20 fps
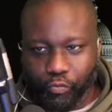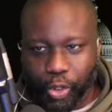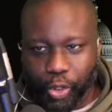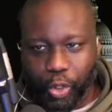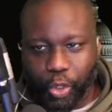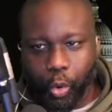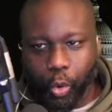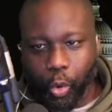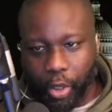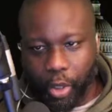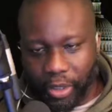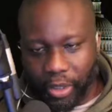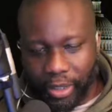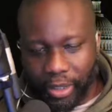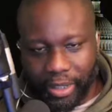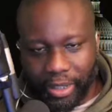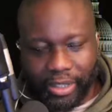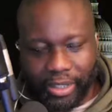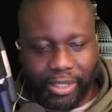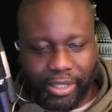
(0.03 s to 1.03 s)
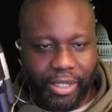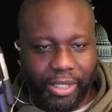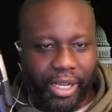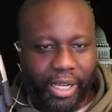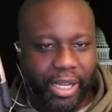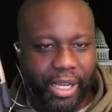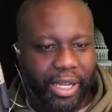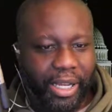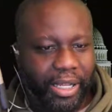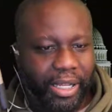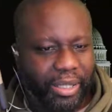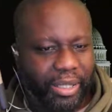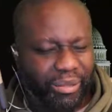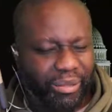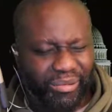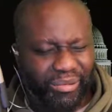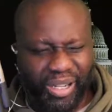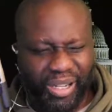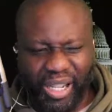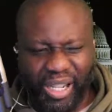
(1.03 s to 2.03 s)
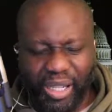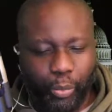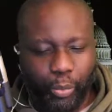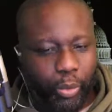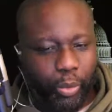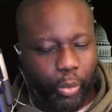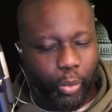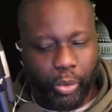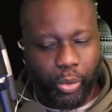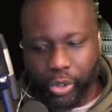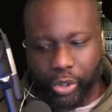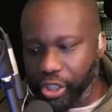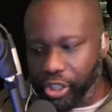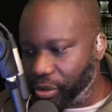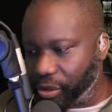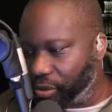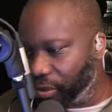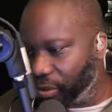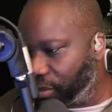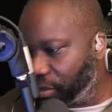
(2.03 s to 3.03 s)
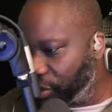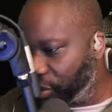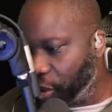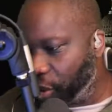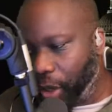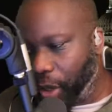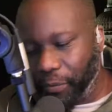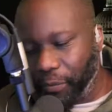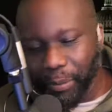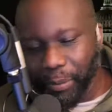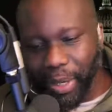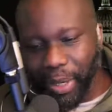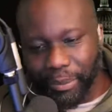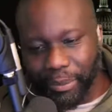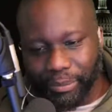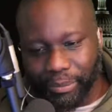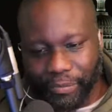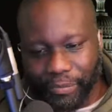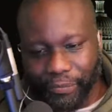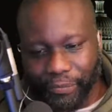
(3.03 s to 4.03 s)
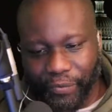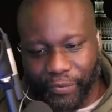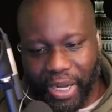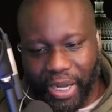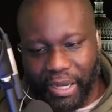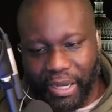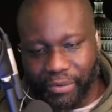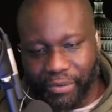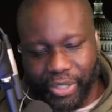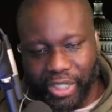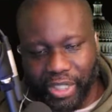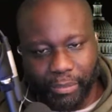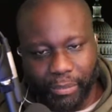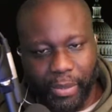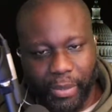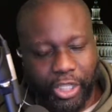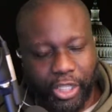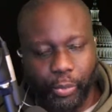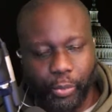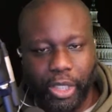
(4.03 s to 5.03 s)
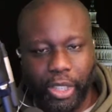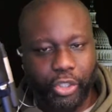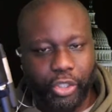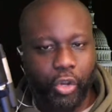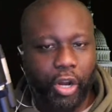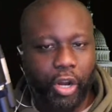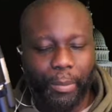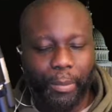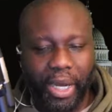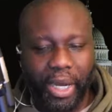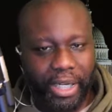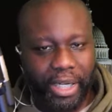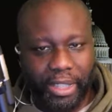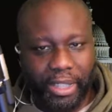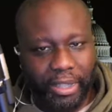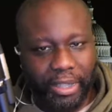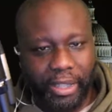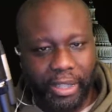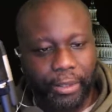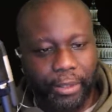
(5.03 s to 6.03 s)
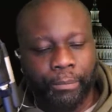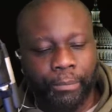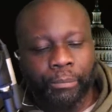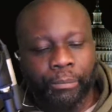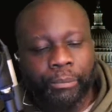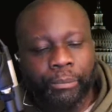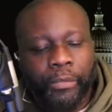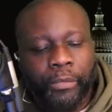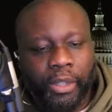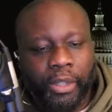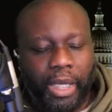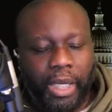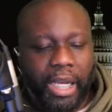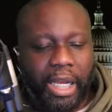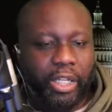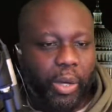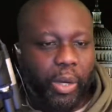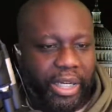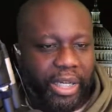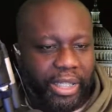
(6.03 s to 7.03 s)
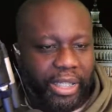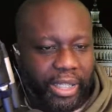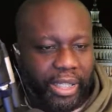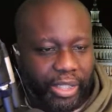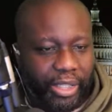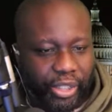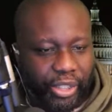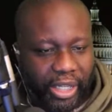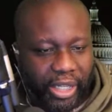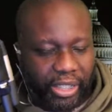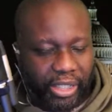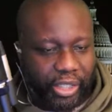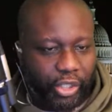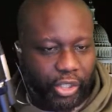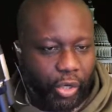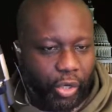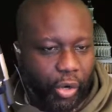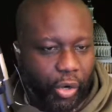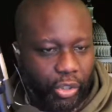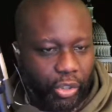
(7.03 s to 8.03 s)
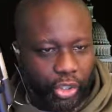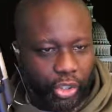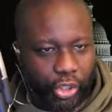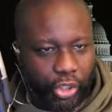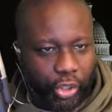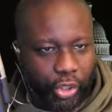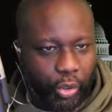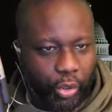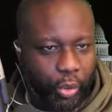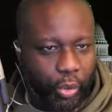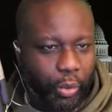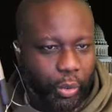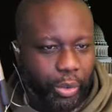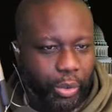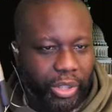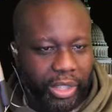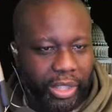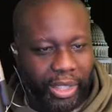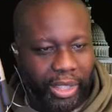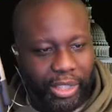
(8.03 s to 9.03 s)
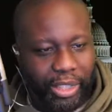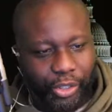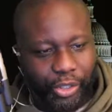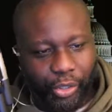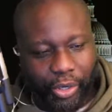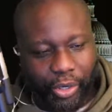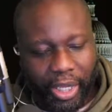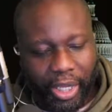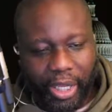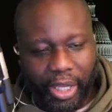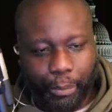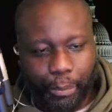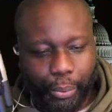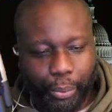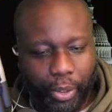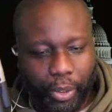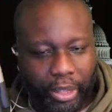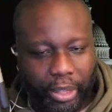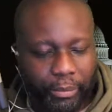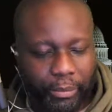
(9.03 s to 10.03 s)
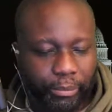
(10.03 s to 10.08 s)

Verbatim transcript: record this and uh, we, we would just talk for about five, six minutes. We could talk about anything. I know I didn't get a chance to talk to you to get your input